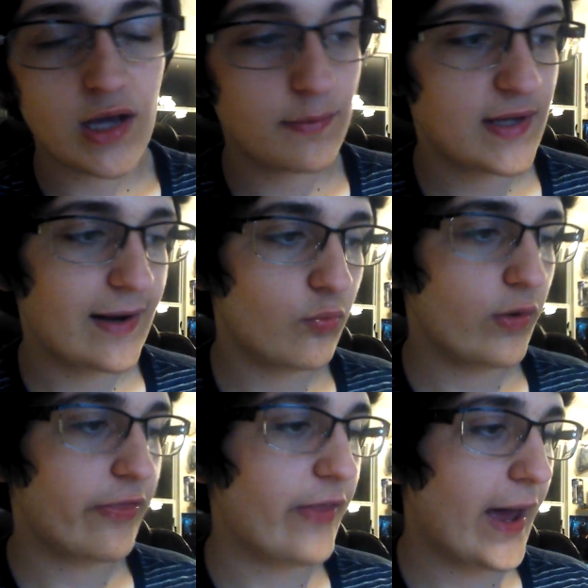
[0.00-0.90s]
to update it
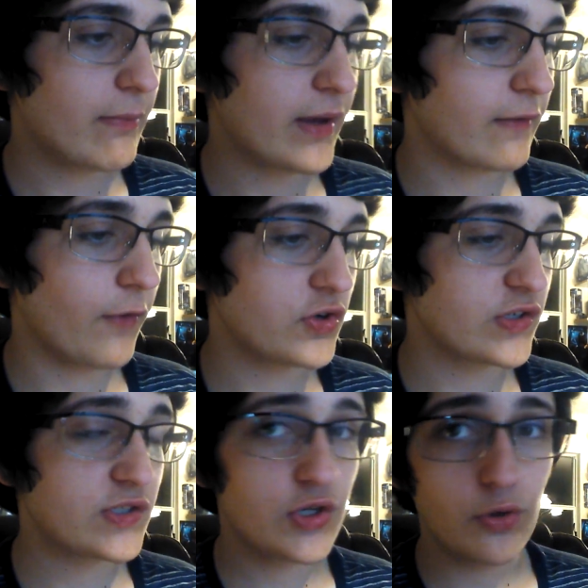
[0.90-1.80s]
with that and make a
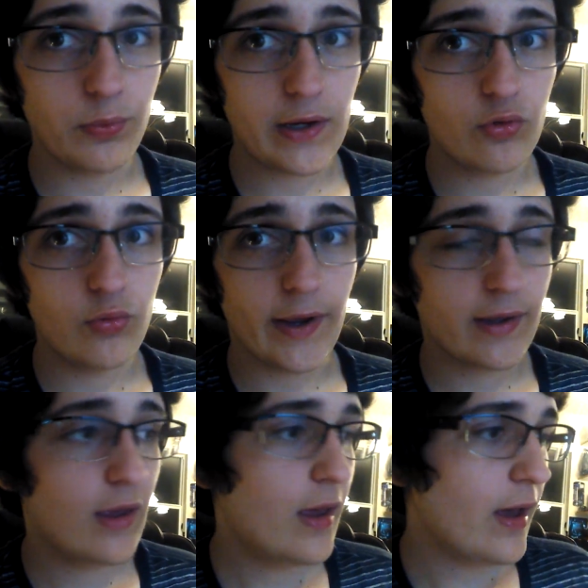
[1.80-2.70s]
version 2 pretty
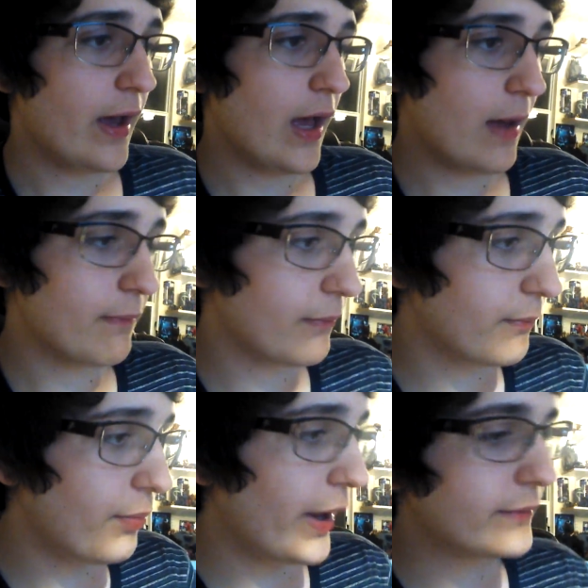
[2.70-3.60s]
quick.
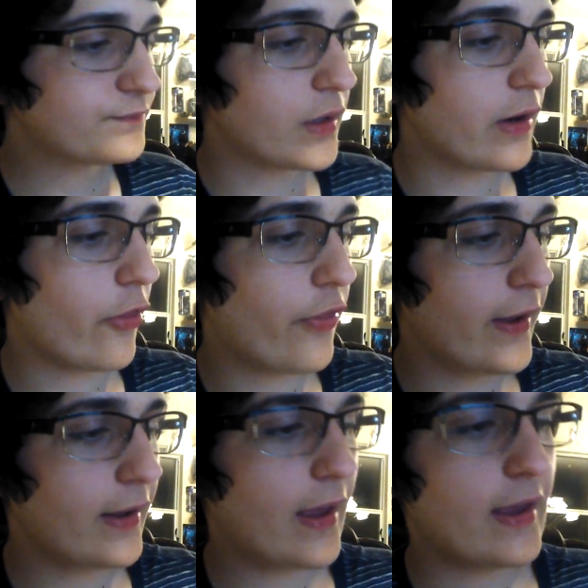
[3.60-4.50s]
But another
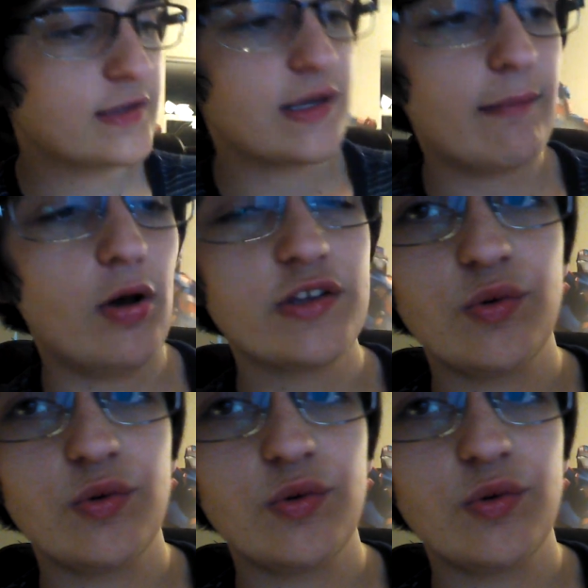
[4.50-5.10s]
thing is I'm also